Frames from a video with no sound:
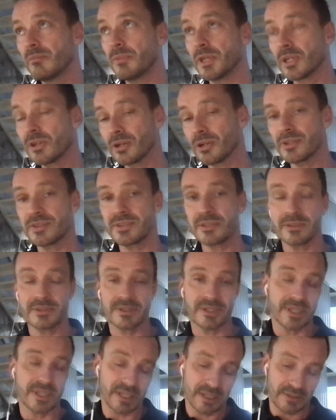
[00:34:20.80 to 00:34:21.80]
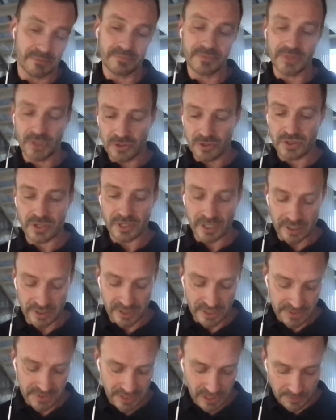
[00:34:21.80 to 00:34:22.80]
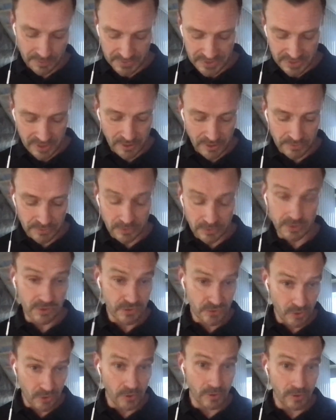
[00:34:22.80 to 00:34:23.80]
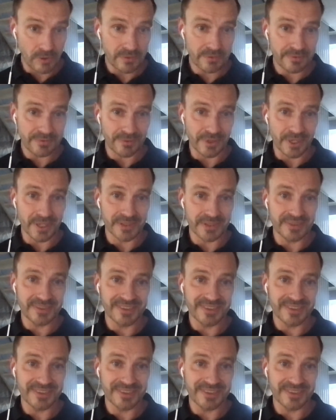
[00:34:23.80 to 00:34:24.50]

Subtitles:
Because usually this comes down to control, right?